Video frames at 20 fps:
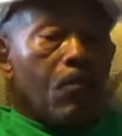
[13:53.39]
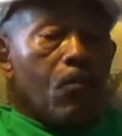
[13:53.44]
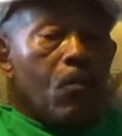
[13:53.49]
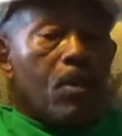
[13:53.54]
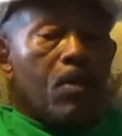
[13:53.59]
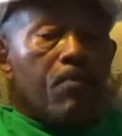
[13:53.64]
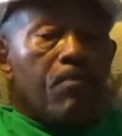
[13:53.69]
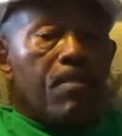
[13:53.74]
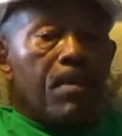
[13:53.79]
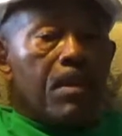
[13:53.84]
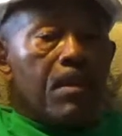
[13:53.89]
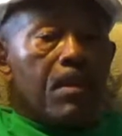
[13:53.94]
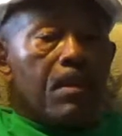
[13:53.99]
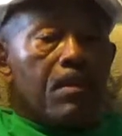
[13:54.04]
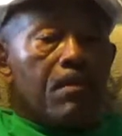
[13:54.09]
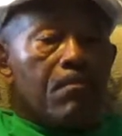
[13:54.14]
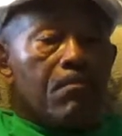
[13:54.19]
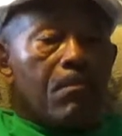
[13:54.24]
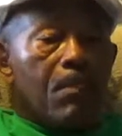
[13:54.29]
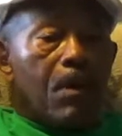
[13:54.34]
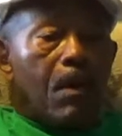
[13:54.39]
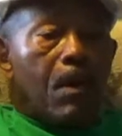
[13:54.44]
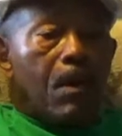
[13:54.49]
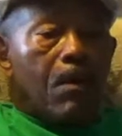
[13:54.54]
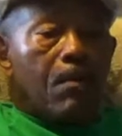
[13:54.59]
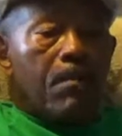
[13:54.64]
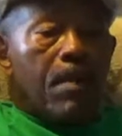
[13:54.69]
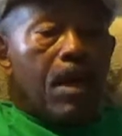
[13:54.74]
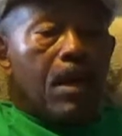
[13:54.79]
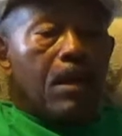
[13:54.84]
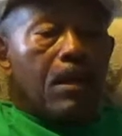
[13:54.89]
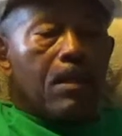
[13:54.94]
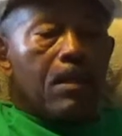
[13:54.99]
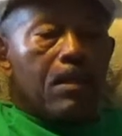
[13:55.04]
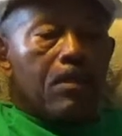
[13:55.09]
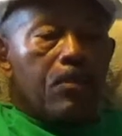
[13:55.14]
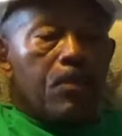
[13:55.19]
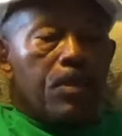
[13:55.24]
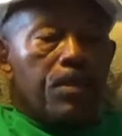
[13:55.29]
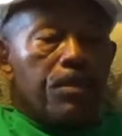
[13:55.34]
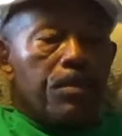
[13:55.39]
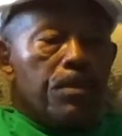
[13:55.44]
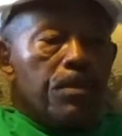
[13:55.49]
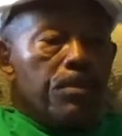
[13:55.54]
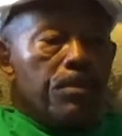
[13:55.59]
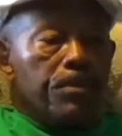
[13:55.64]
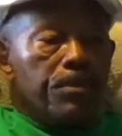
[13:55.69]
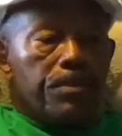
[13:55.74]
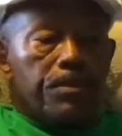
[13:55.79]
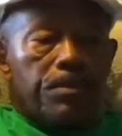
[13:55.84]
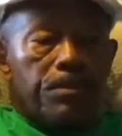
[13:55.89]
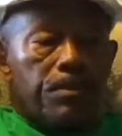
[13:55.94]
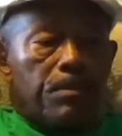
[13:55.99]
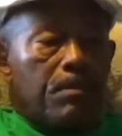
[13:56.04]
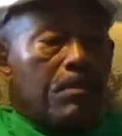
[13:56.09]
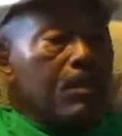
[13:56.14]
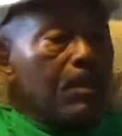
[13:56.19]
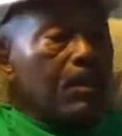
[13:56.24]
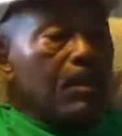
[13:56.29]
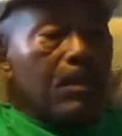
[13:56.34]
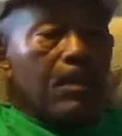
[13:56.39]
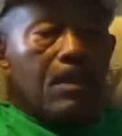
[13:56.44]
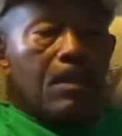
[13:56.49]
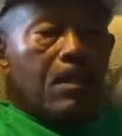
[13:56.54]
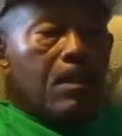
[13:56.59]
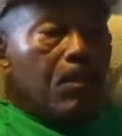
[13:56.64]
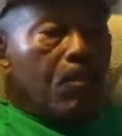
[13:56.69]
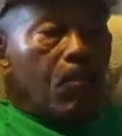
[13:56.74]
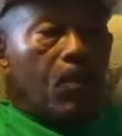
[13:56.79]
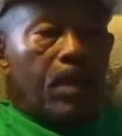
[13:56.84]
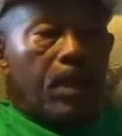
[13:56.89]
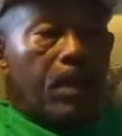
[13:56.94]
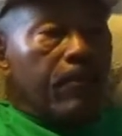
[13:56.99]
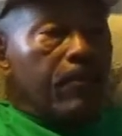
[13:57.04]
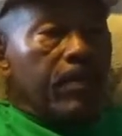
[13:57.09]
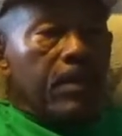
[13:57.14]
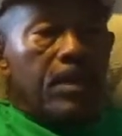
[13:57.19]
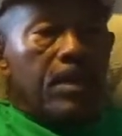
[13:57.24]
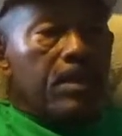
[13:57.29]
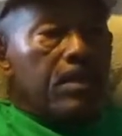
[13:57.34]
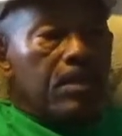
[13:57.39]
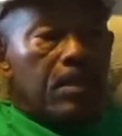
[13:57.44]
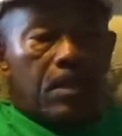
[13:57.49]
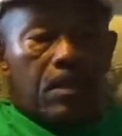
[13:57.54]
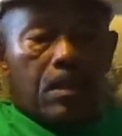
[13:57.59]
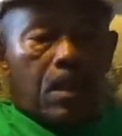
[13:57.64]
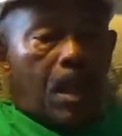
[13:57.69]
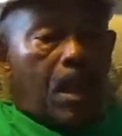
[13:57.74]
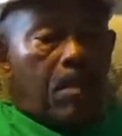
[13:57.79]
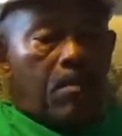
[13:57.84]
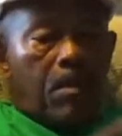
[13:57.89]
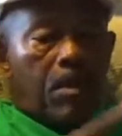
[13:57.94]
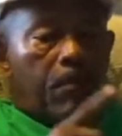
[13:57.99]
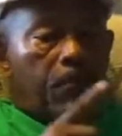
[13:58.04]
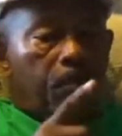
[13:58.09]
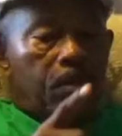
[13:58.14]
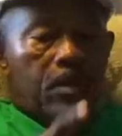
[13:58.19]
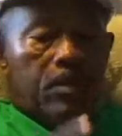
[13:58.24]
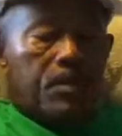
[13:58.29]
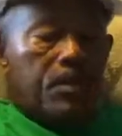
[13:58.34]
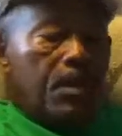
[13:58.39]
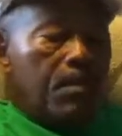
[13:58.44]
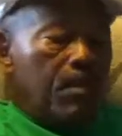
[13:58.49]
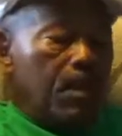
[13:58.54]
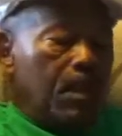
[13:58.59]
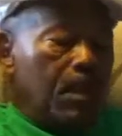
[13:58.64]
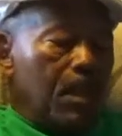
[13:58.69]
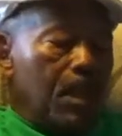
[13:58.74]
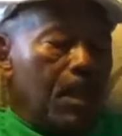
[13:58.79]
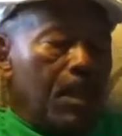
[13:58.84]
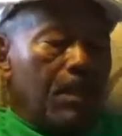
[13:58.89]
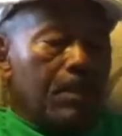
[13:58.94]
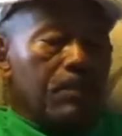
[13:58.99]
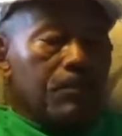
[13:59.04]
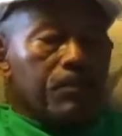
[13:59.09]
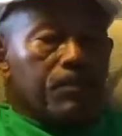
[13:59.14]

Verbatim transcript: we've been automatically reduced to whatever it is that came off the assembly line.